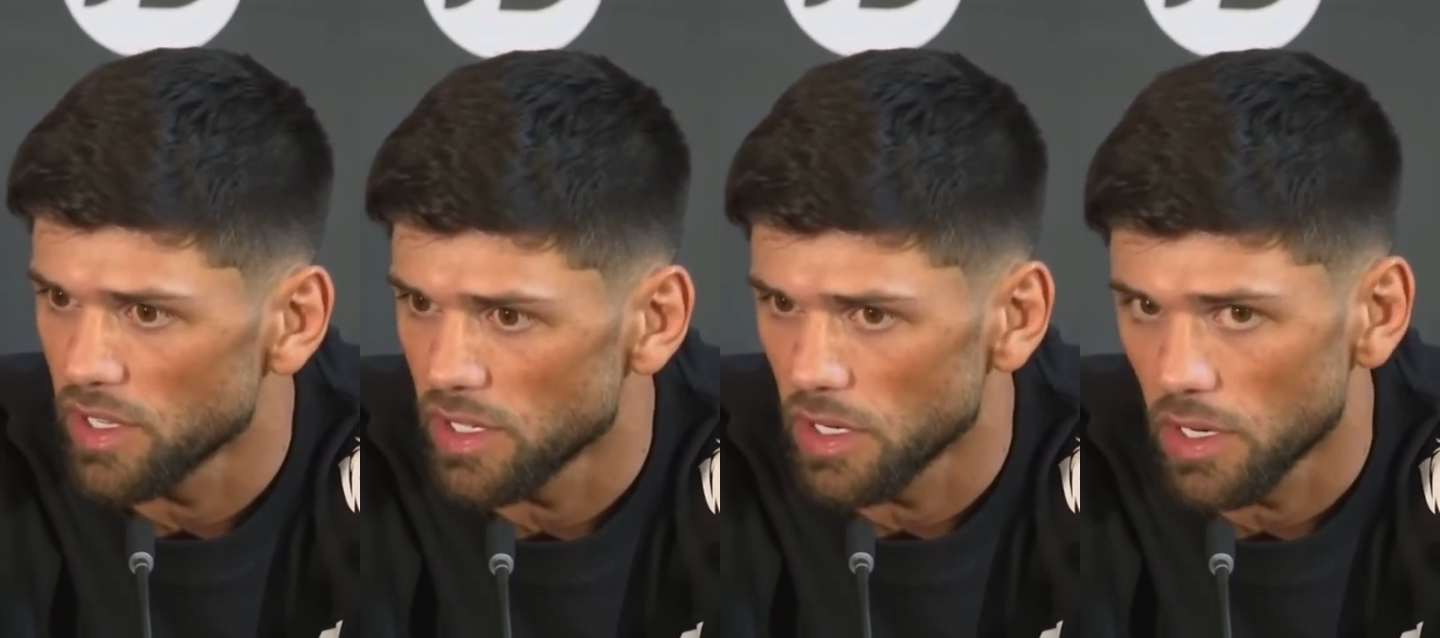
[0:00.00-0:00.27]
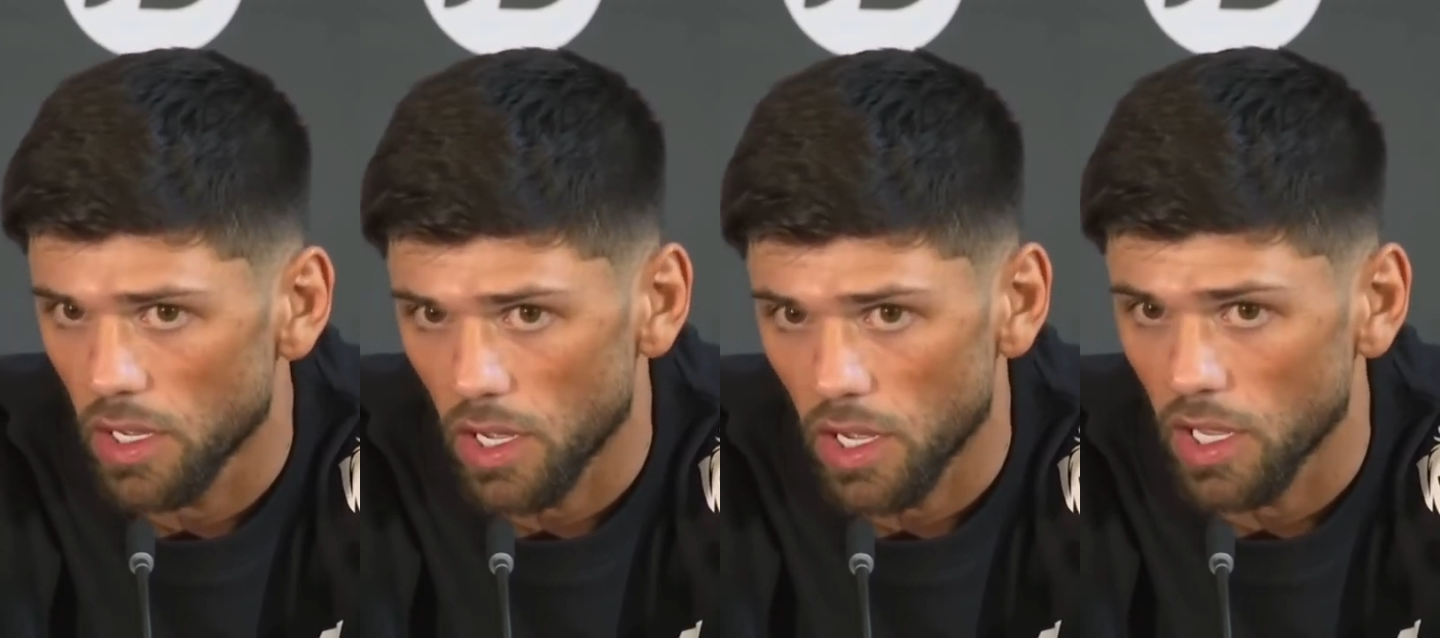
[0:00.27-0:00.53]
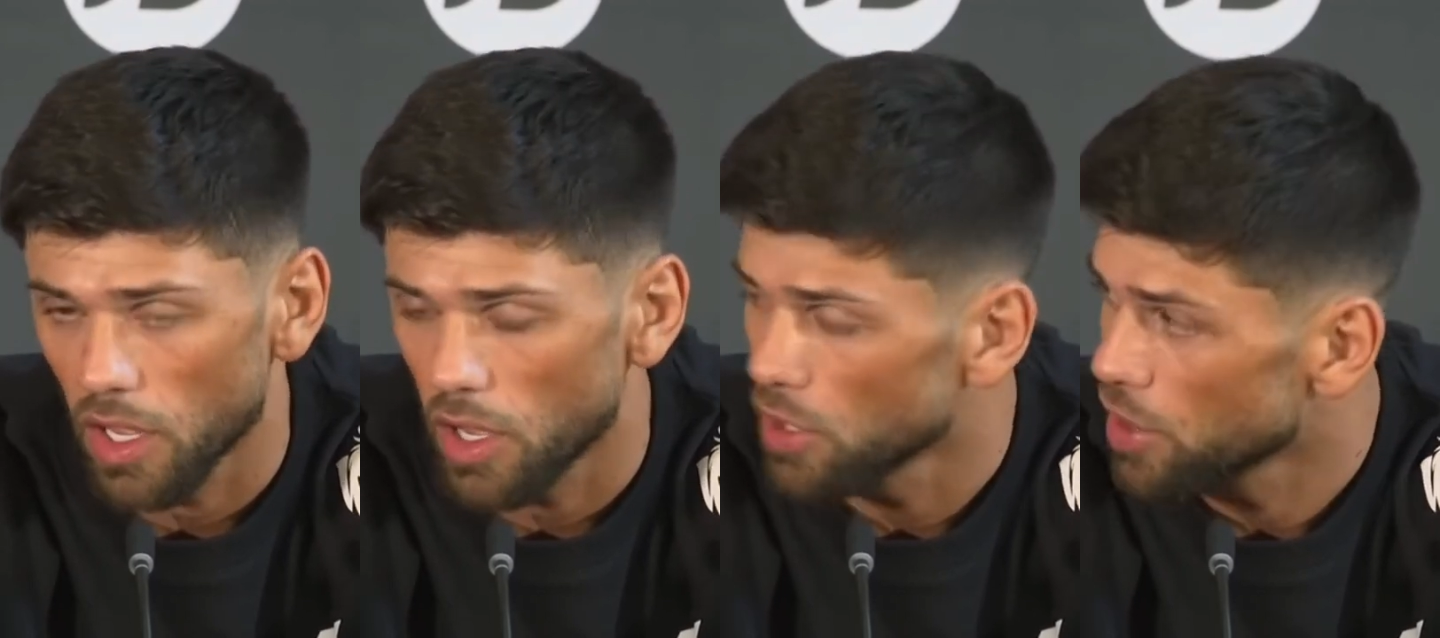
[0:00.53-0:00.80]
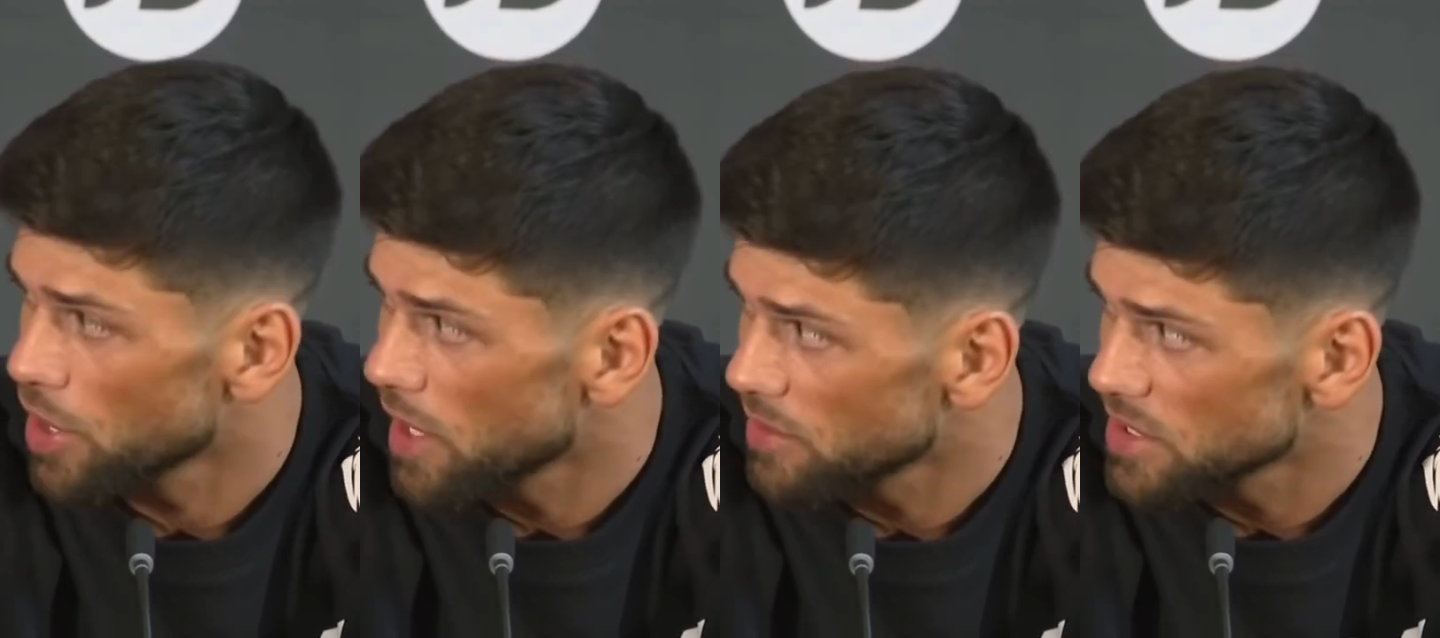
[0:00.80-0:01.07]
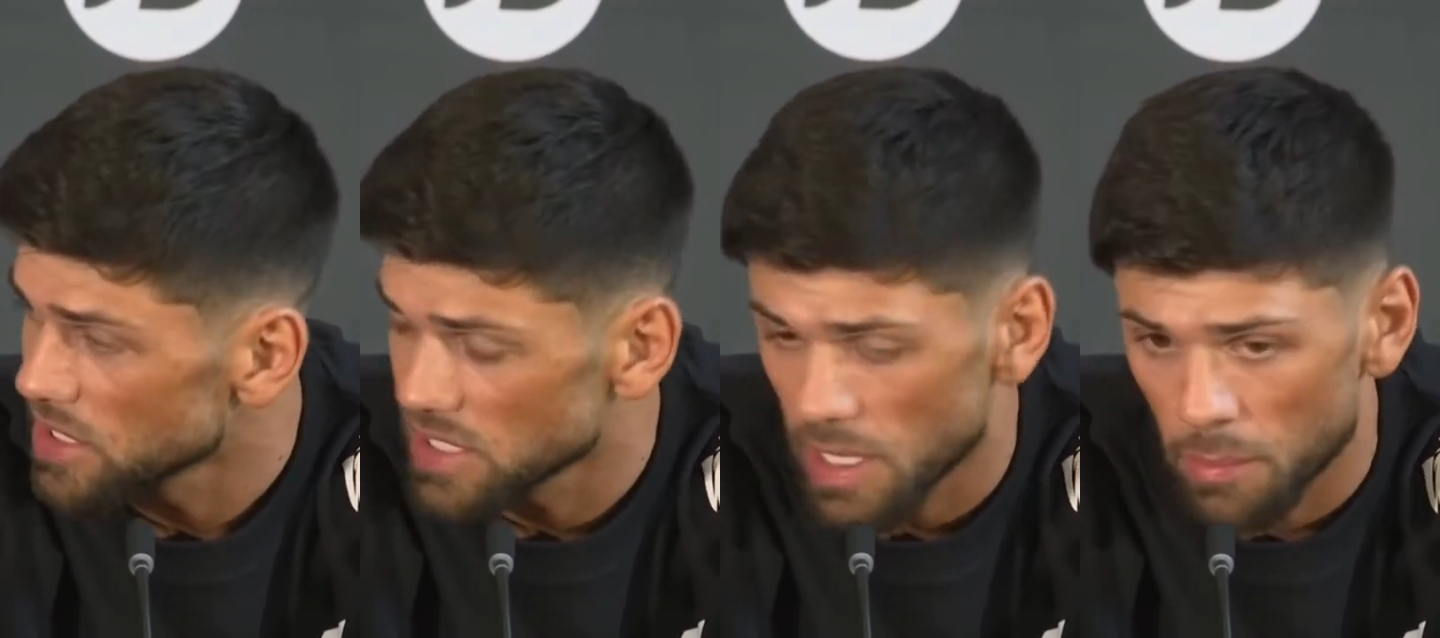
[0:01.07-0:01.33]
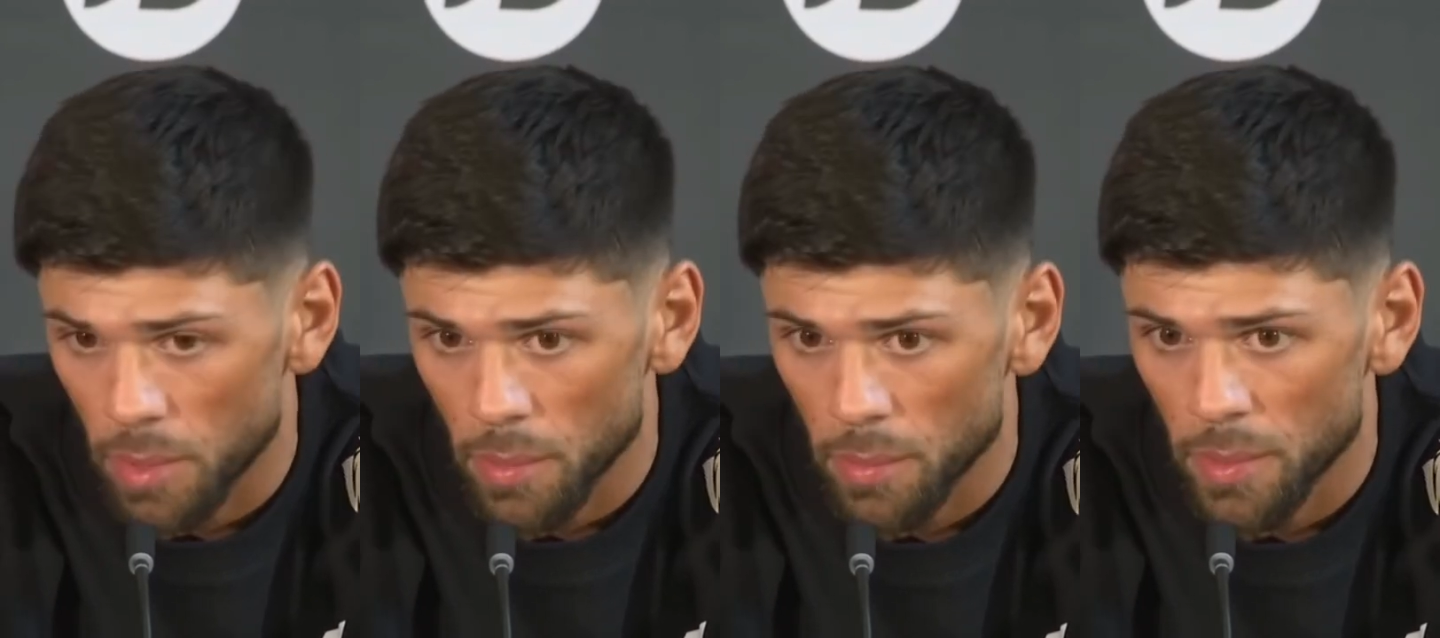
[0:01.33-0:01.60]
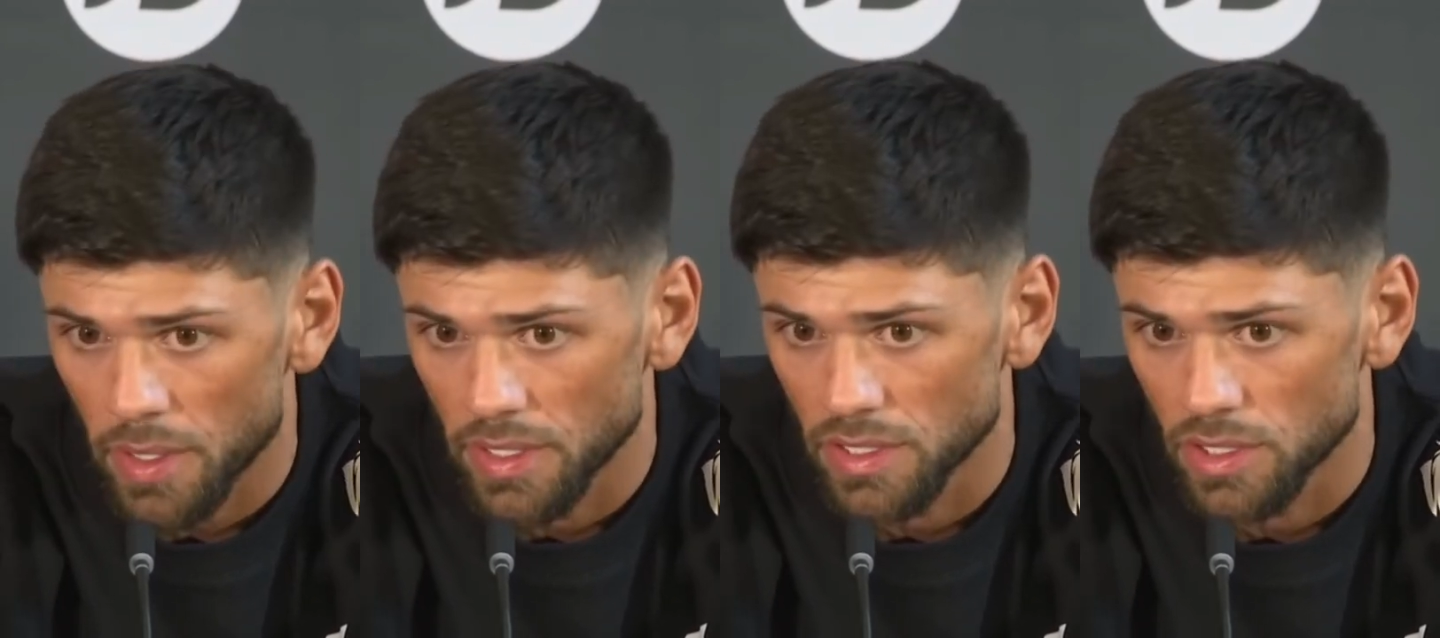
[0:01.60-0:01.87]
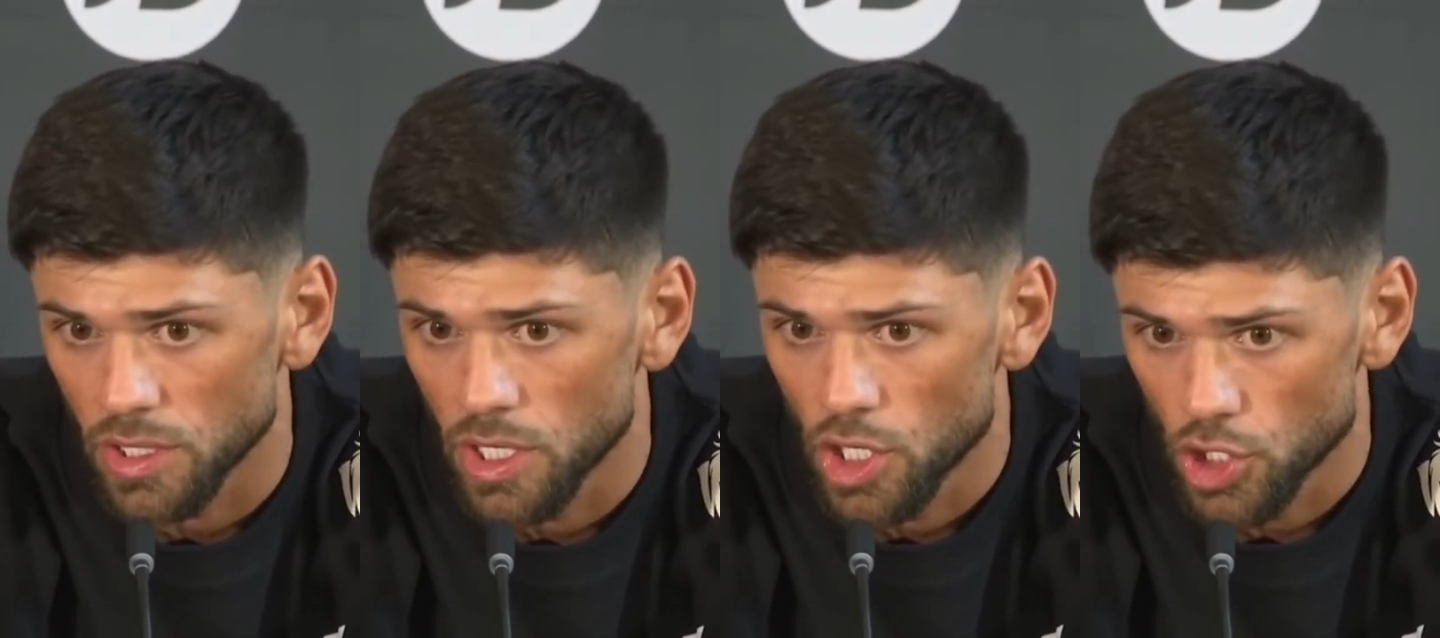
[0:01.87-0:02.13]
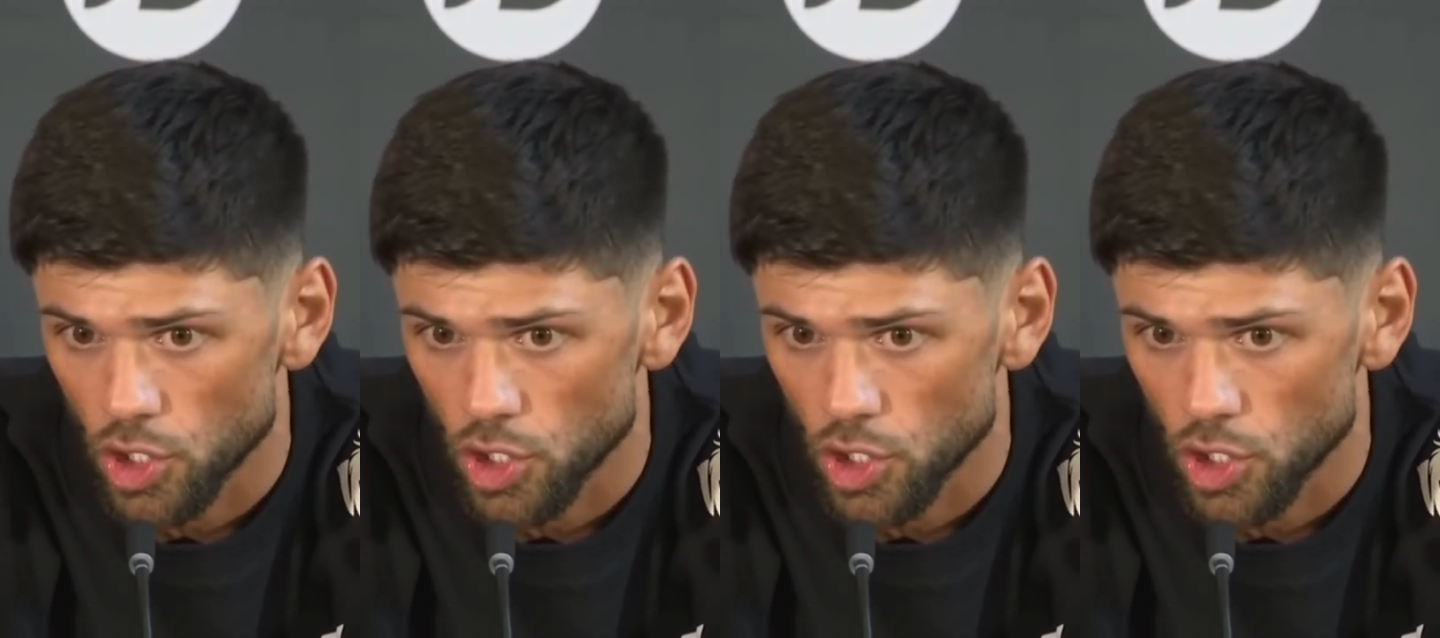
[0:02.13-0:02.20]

and I'm going to have to step up and